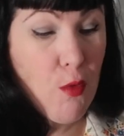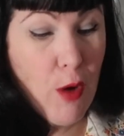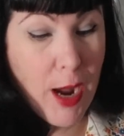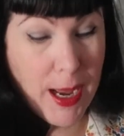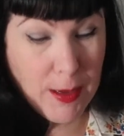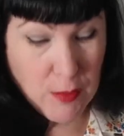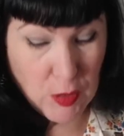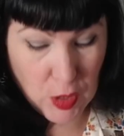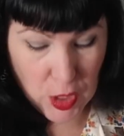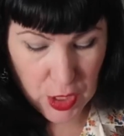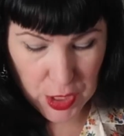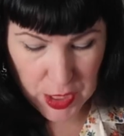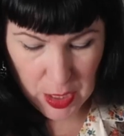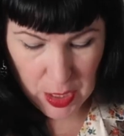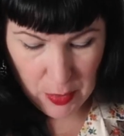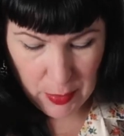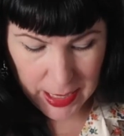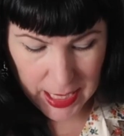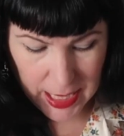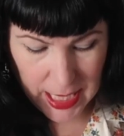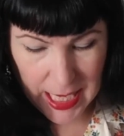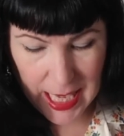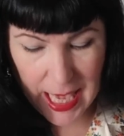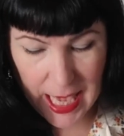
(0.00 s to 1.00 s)
round to
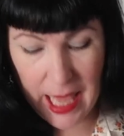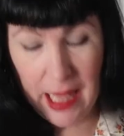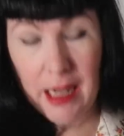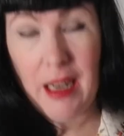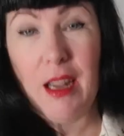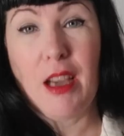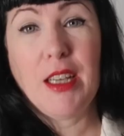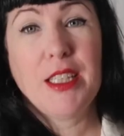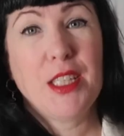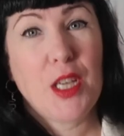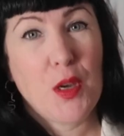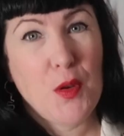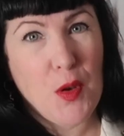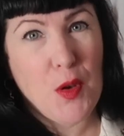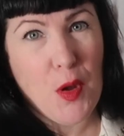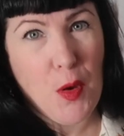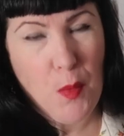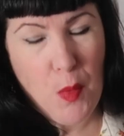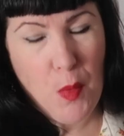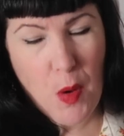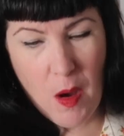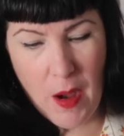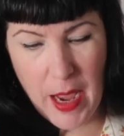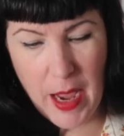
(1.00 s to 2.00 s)
sewing it yet. I don't know
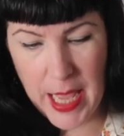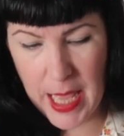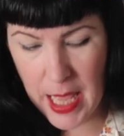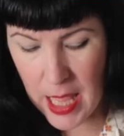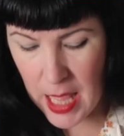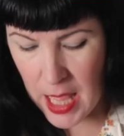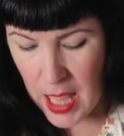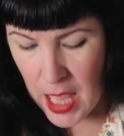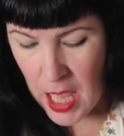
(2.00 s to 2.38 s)
why.